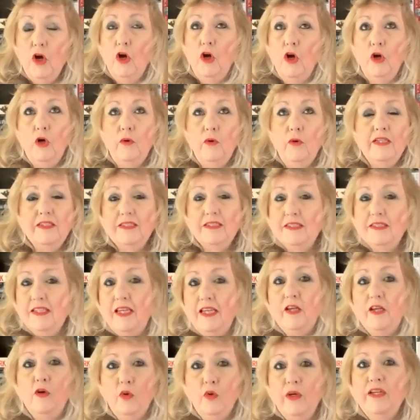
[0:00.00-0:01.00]
who is
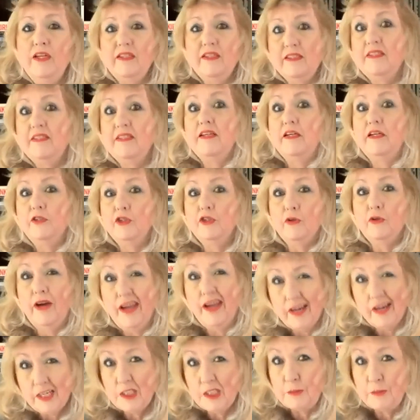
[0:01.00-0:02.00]
the quintessential
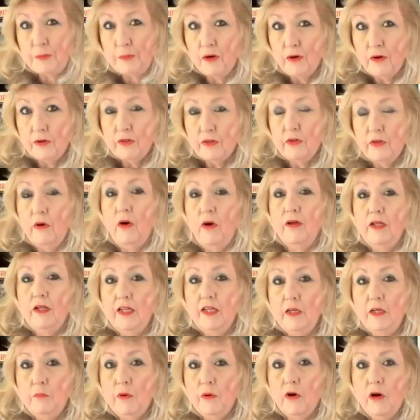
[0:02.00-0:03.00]
expert on
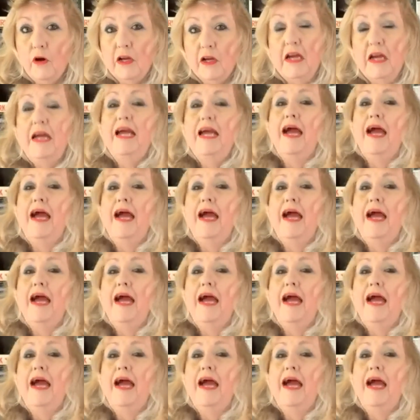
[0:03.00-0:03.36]
Lindbergh.